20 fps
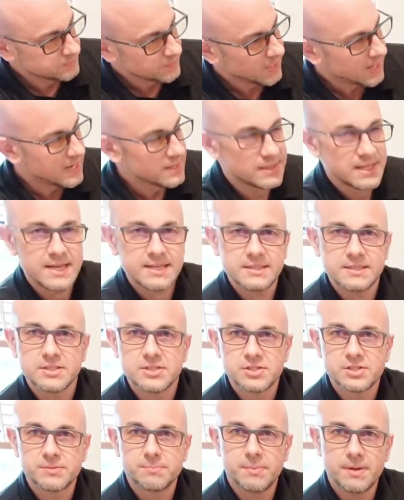I like
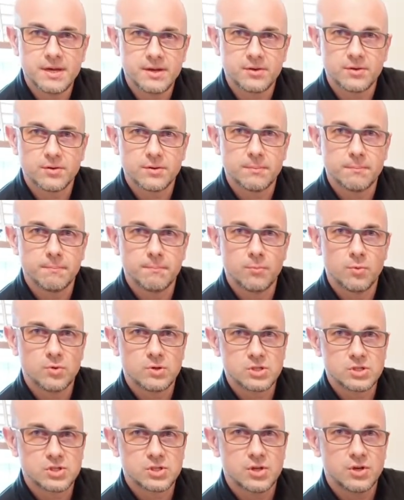this speaker
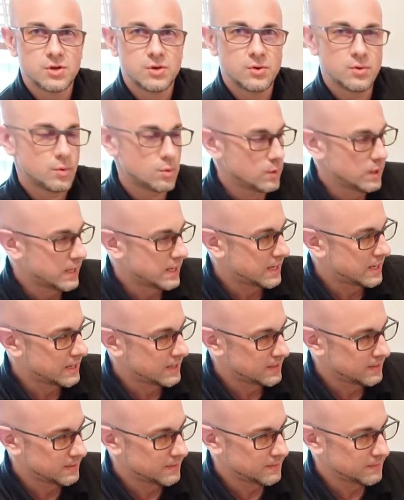more so
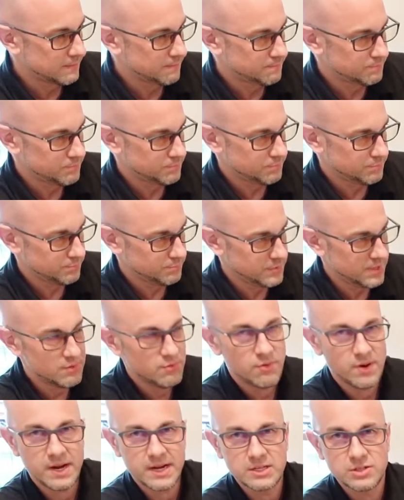at
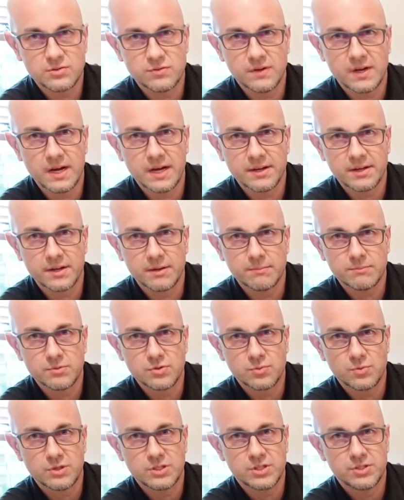mid-range
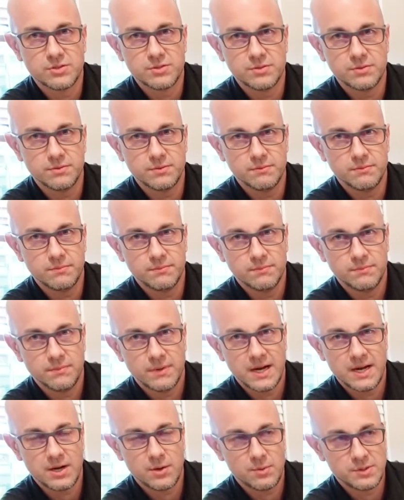volumes, which
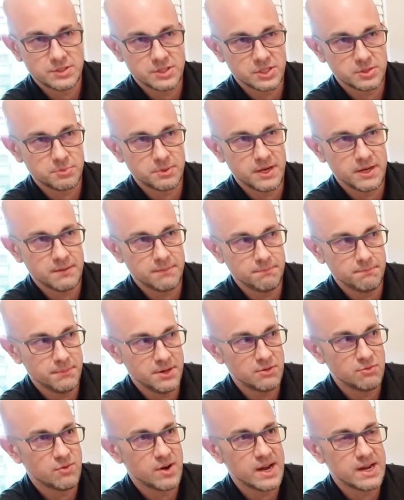I always explain
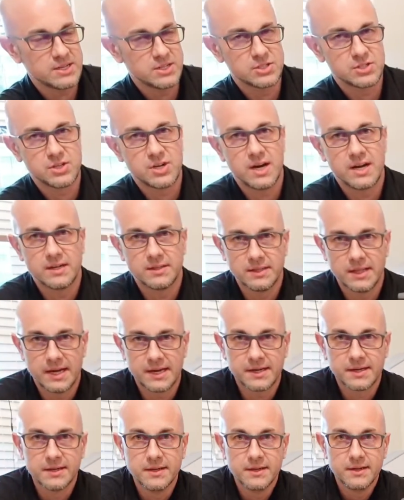mid-range is kind of
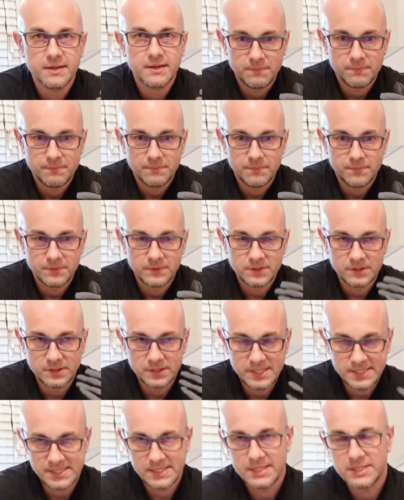like
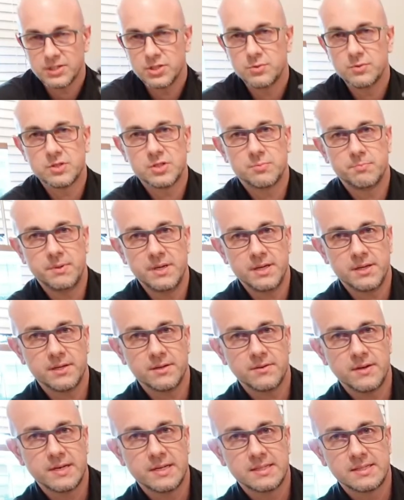listening to a
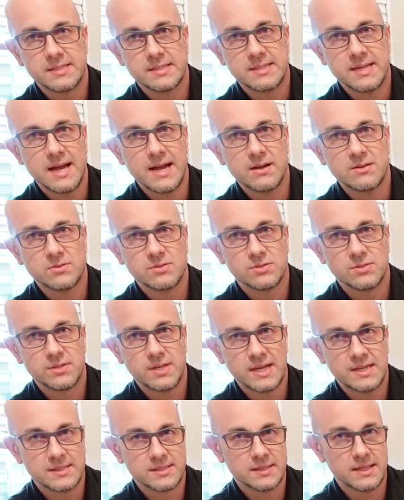speaker and it sounds
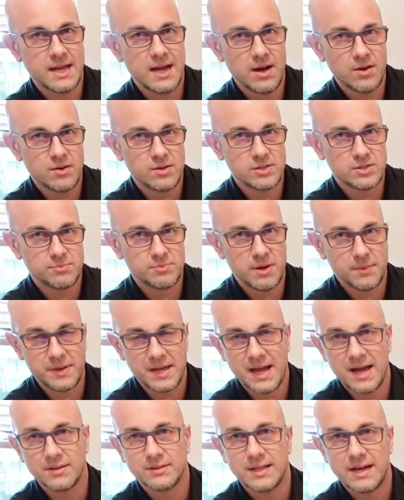as loud as probably
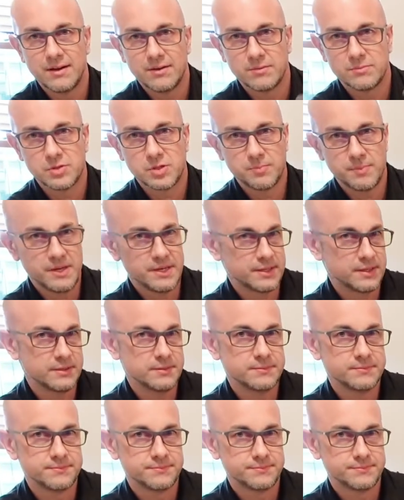how loud I'm speaking.